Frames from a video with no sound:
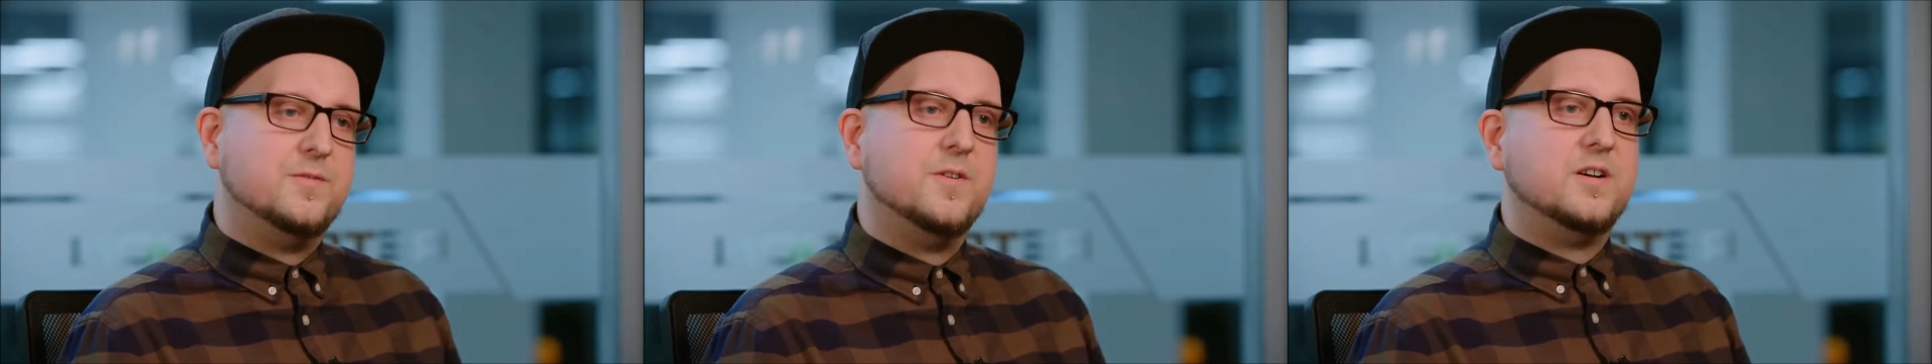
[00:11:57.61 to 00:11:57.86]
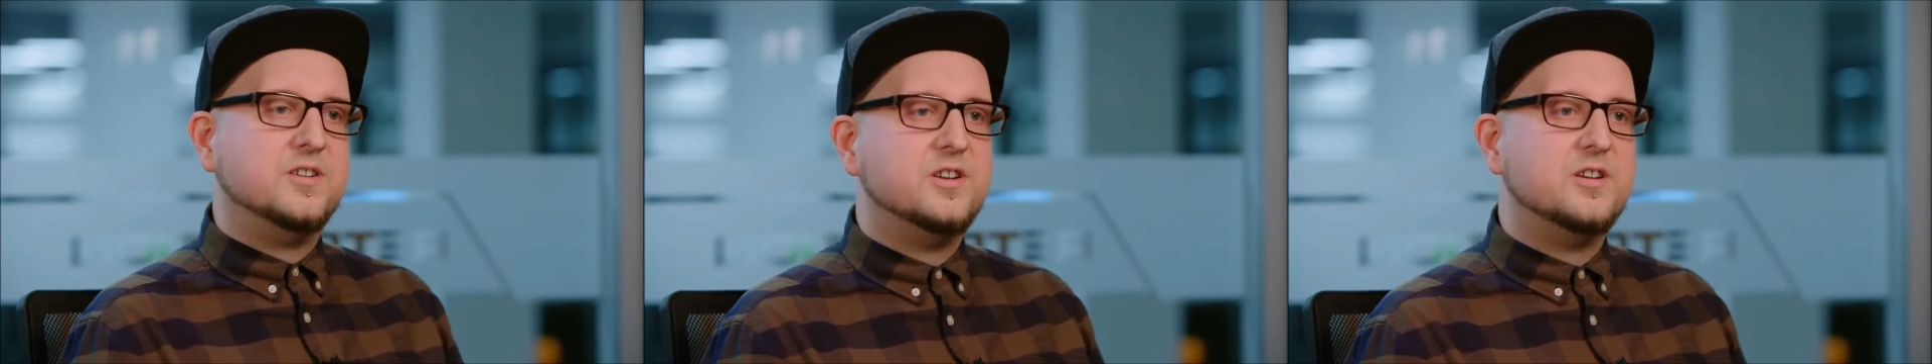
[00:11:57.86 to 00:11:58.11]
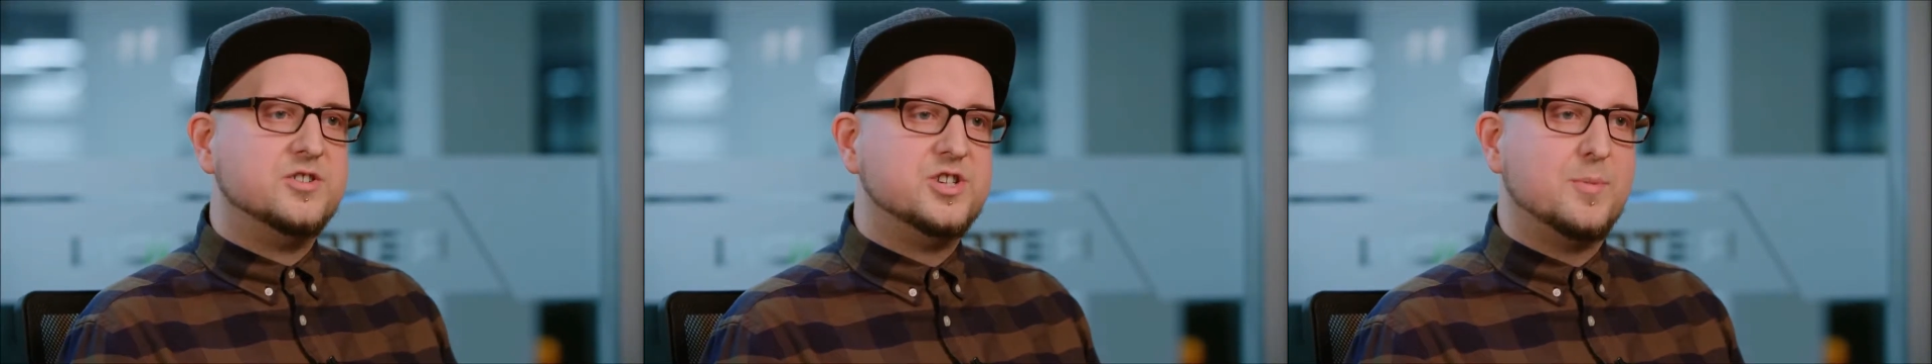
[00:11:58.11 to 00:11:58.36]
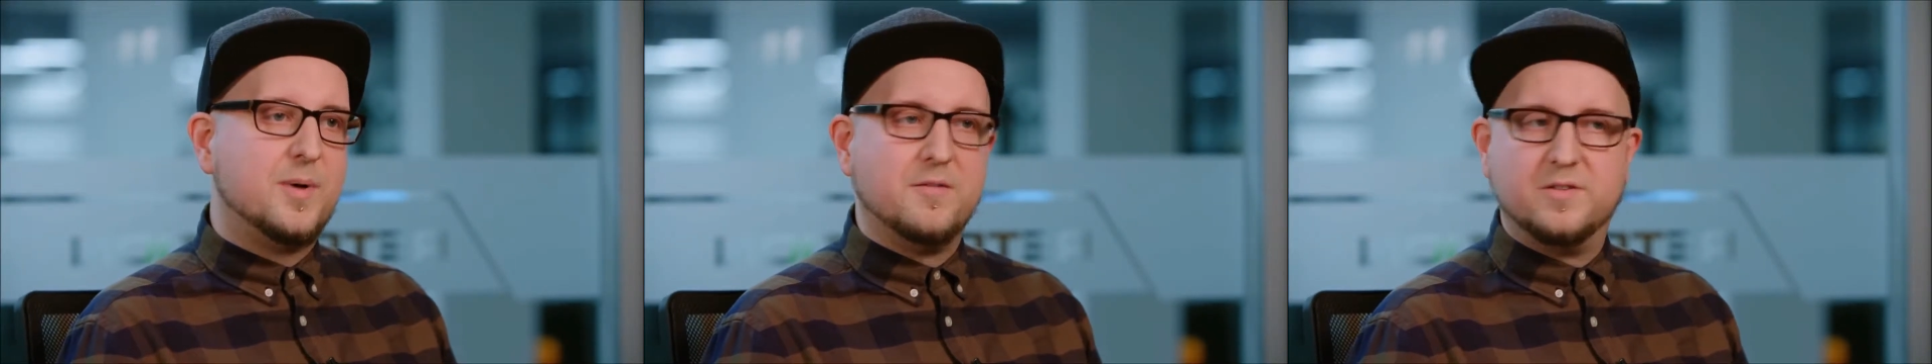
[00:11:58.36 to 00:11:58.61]
functioning
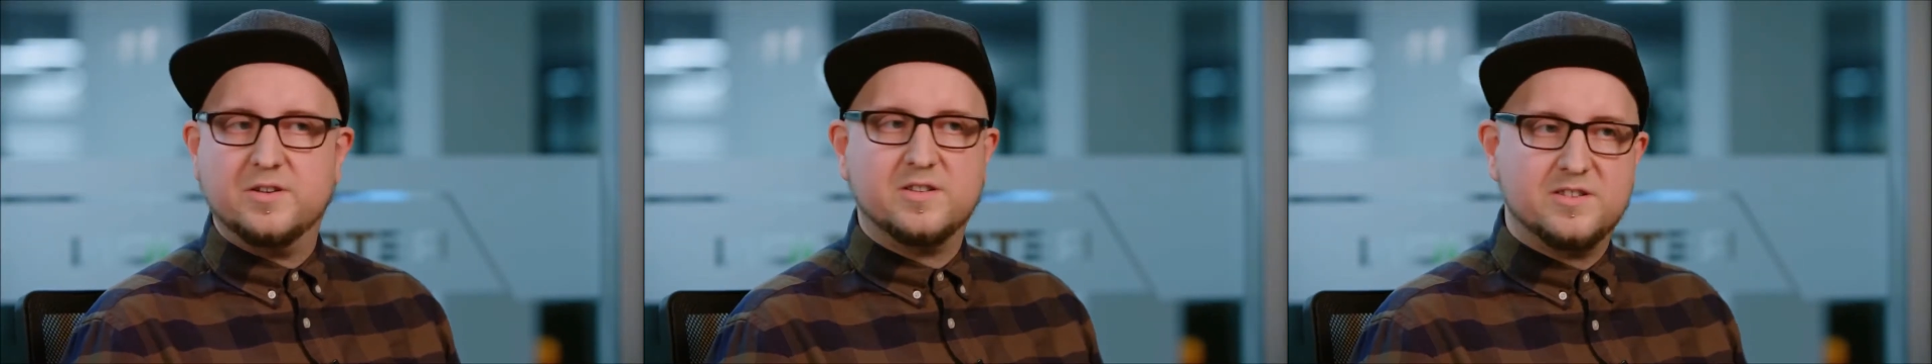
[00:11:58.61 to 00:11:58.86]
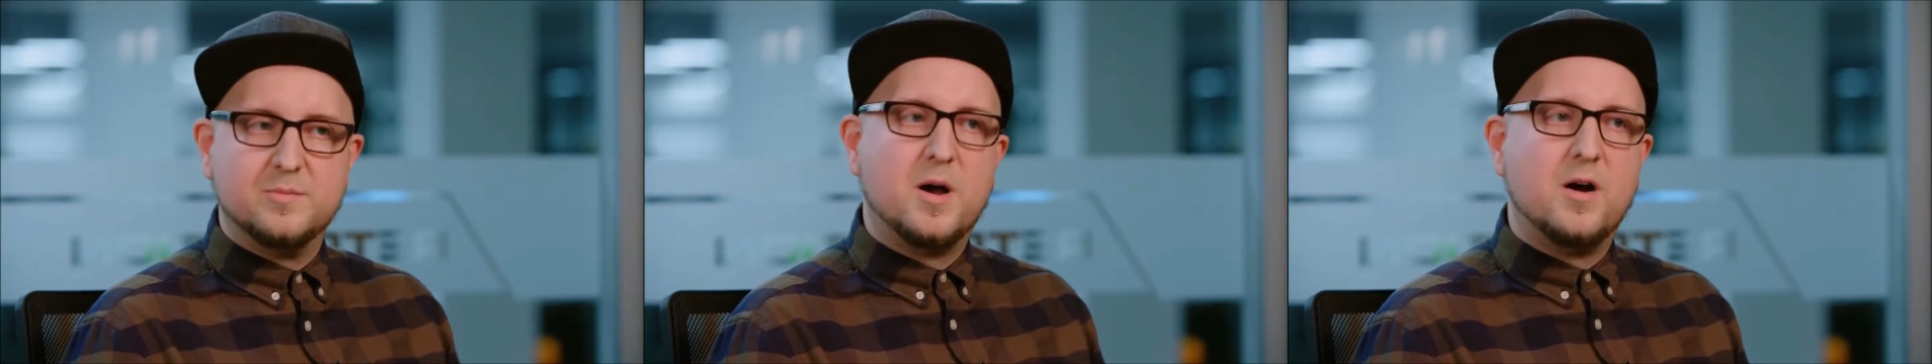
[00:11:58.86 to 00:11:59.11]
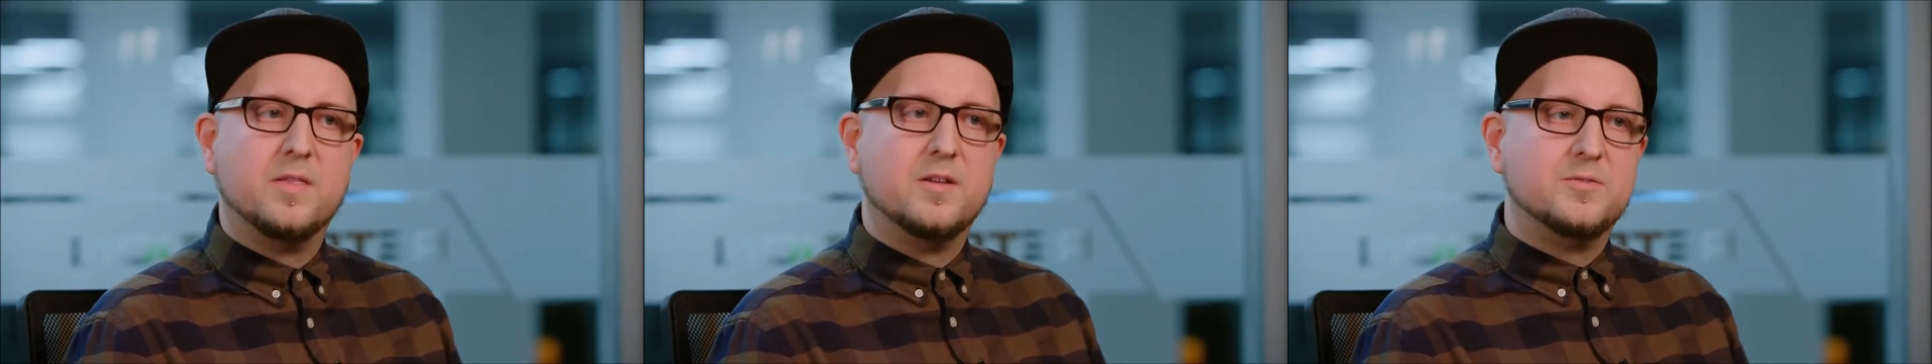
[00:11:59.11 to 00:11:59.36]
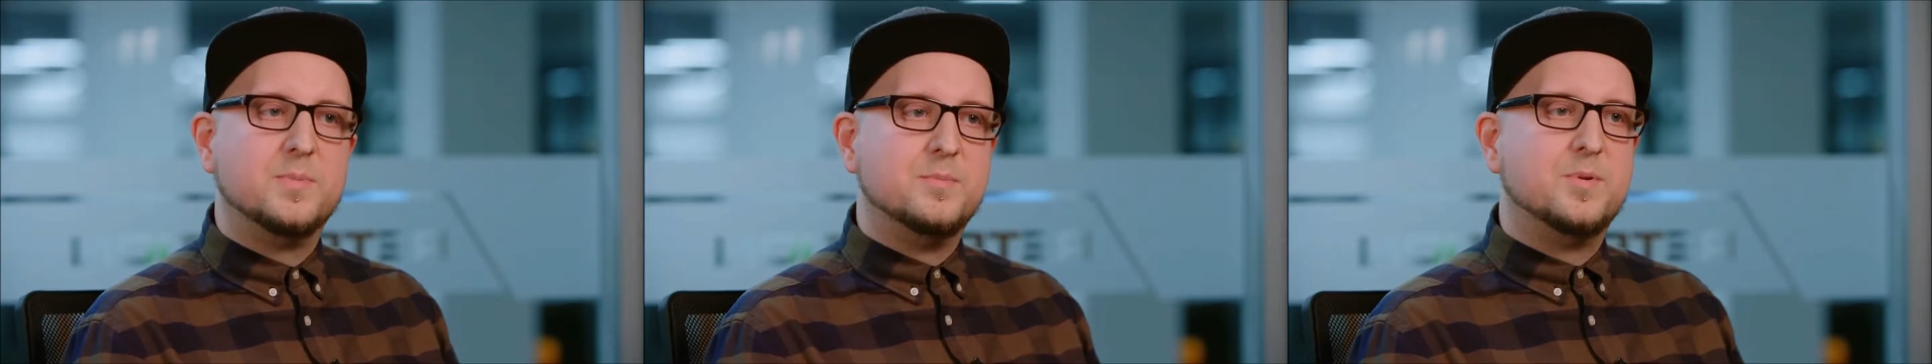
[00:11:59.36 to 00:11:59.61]
ship over just some art
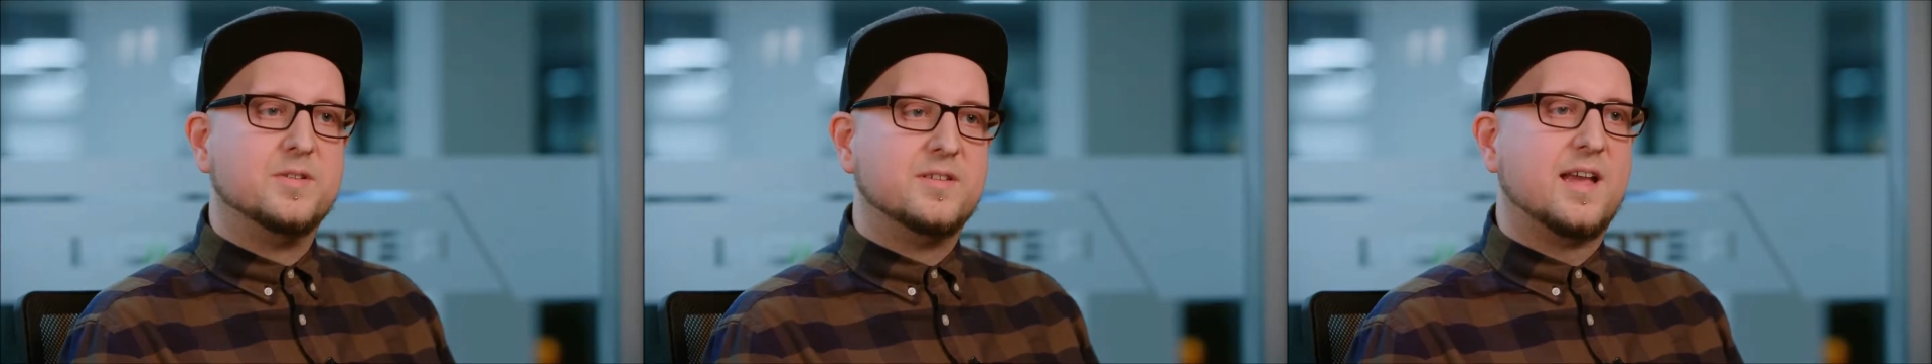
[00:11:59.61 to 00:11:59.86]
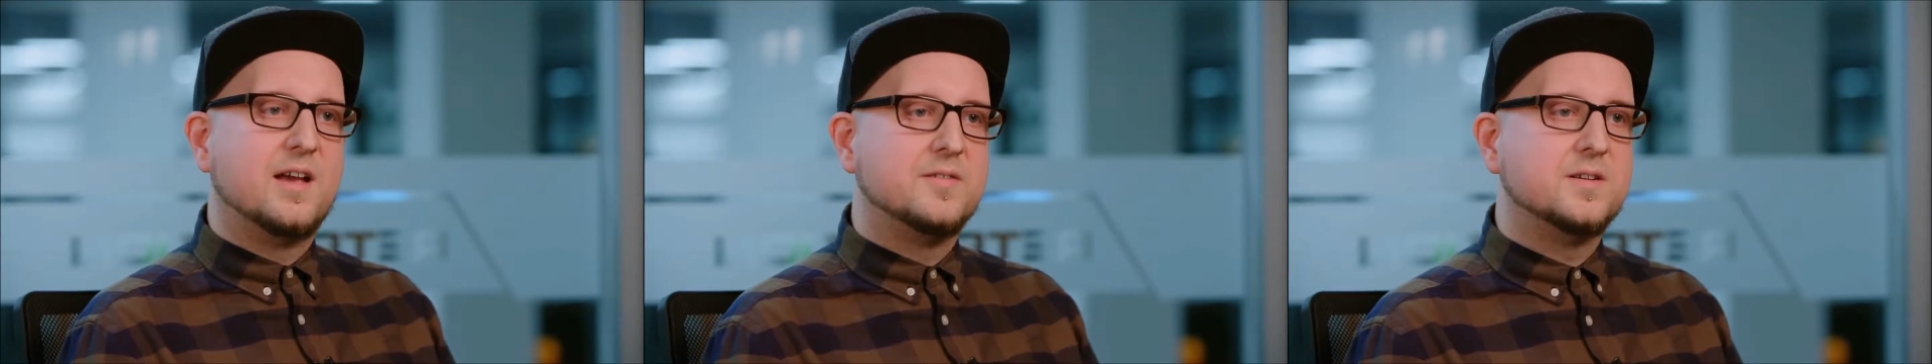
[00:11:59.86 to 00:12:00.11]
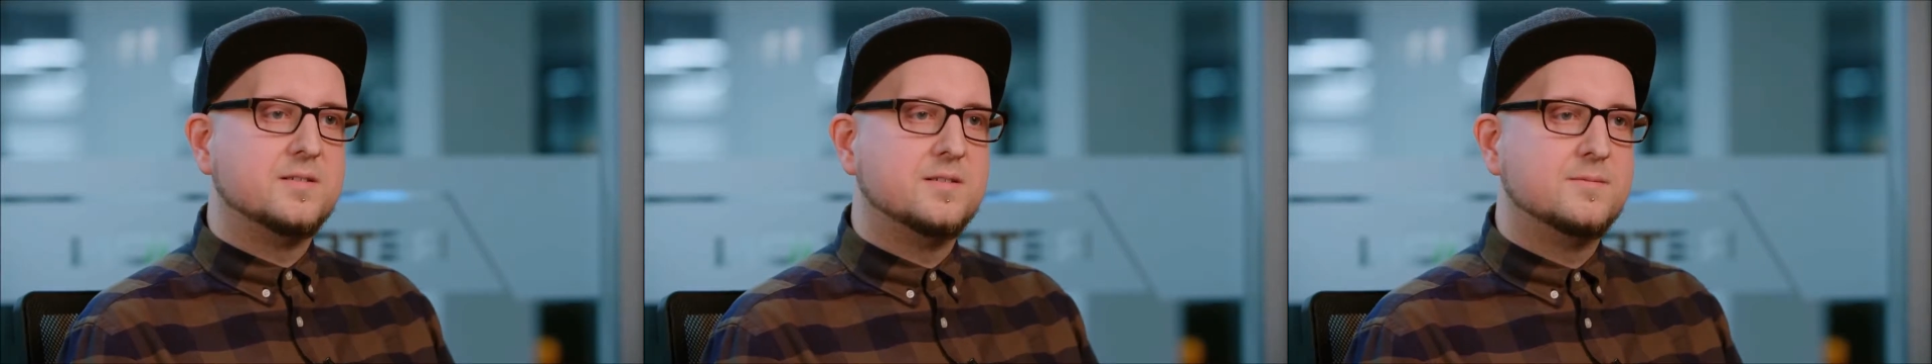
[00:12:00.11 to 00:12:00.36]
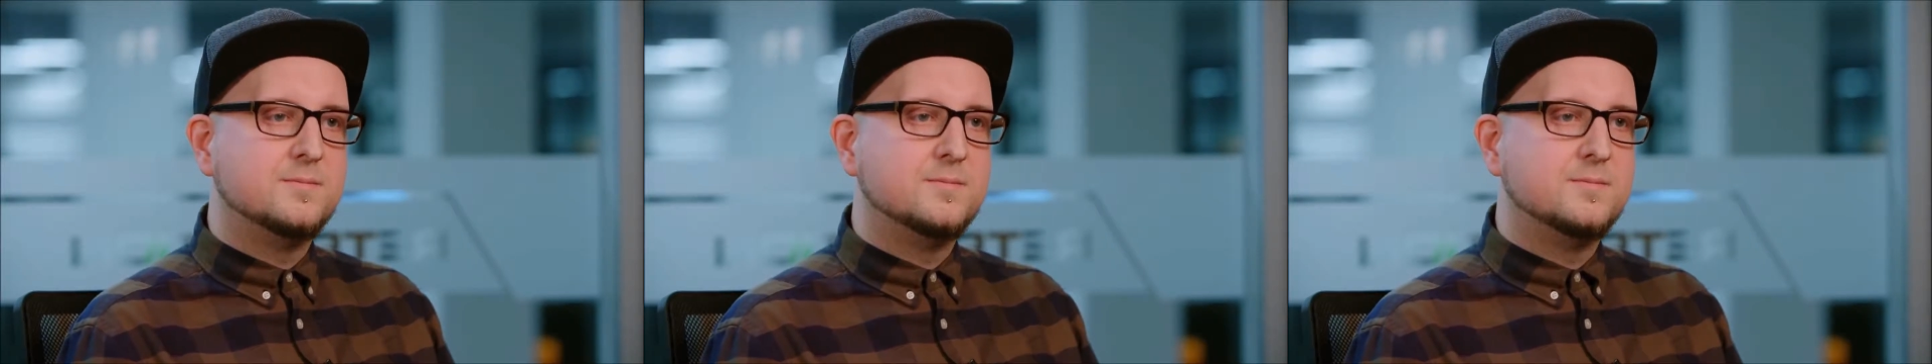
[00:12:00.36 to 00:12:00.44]
that's been put together.